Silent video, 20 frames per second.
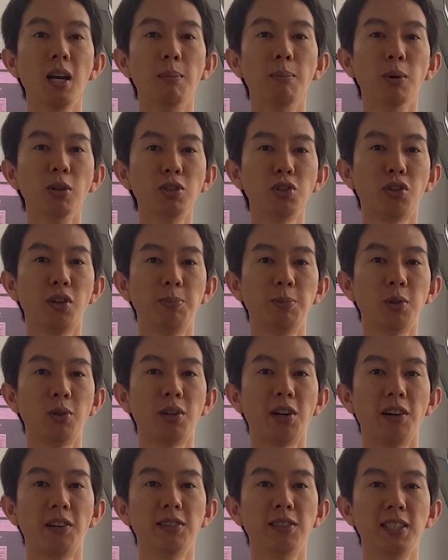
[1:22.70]
Most
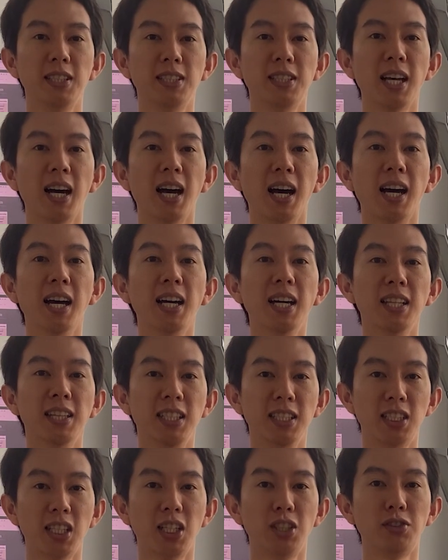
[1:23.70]
cryptocurrencies are
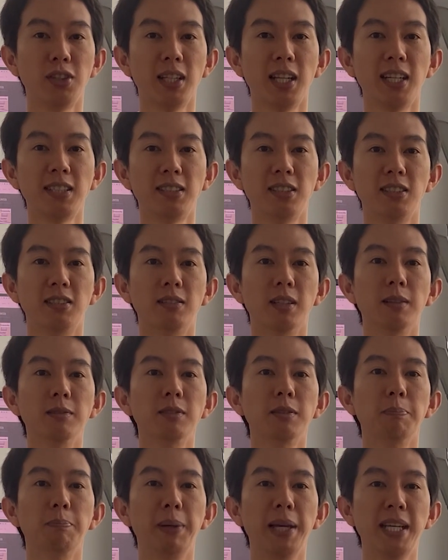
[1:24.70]
decentralized
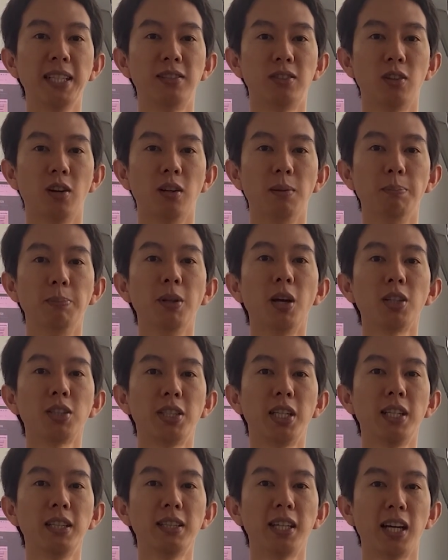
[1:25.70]
systems based on
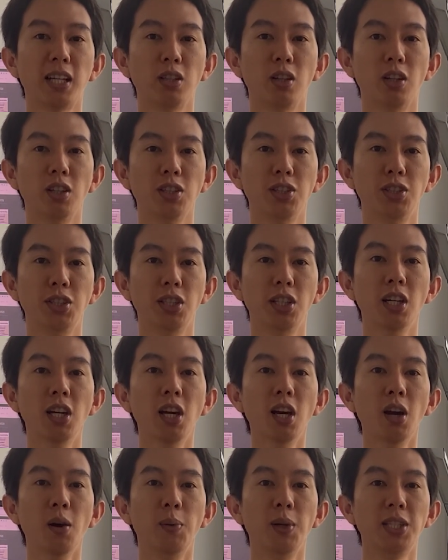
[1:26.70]
blockchain technology,
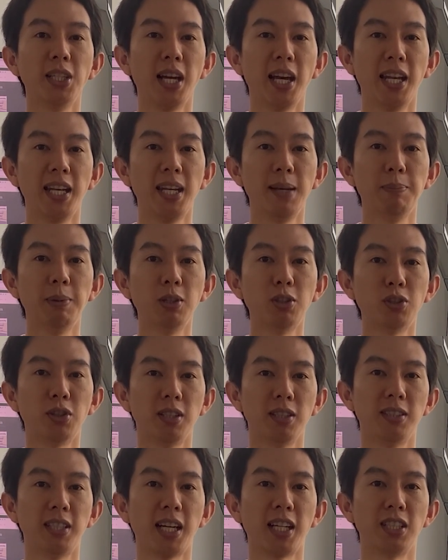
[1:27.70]
which enable
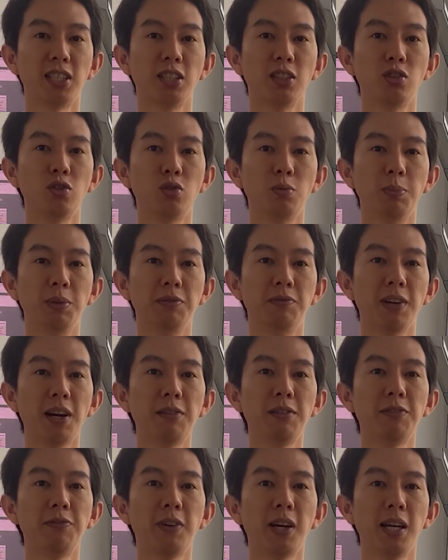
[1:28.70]
transactions to be
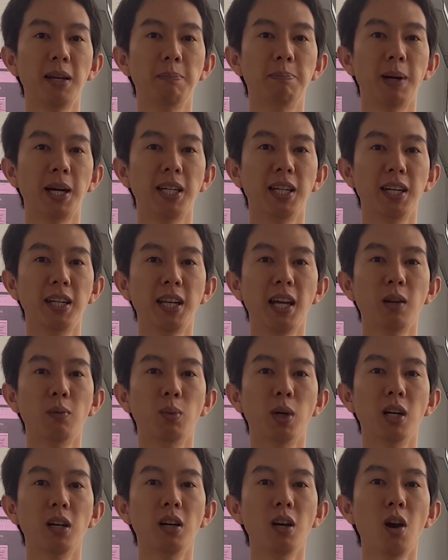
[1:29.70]
verified by the
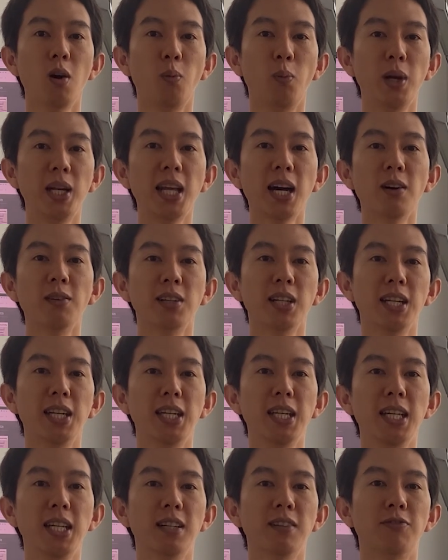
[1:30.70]
network without the
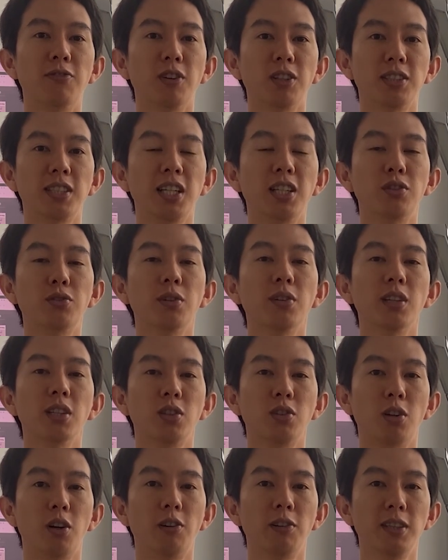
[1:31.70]
need for central
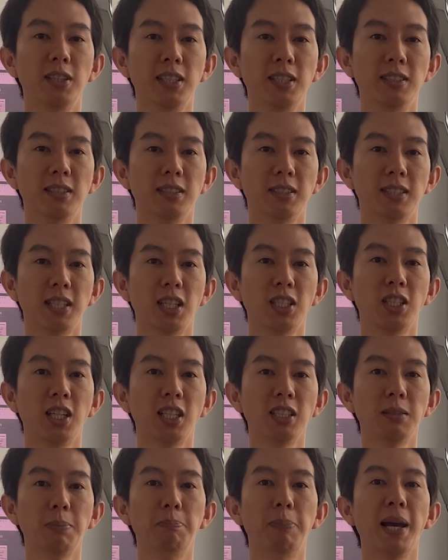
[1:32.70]
authorities such
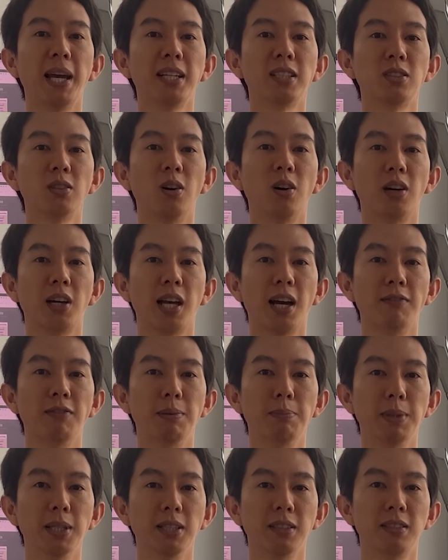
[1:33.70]
as banks or
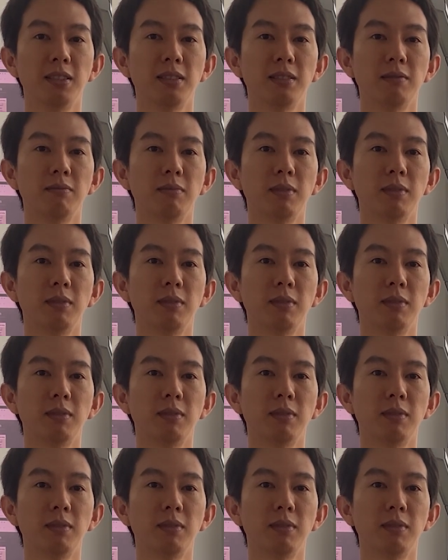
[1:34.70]
governments.